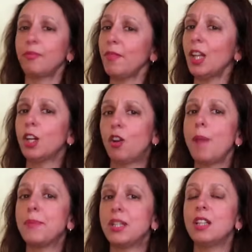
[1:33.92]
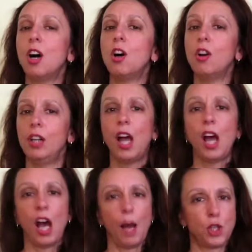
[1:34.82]
Grapeseed oil
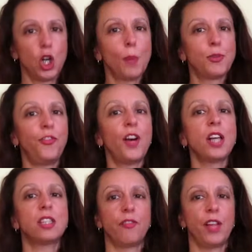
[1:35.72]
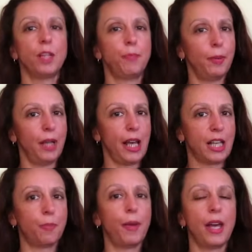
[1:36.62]
absorbs faster than people
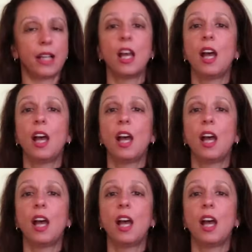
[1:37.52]
expect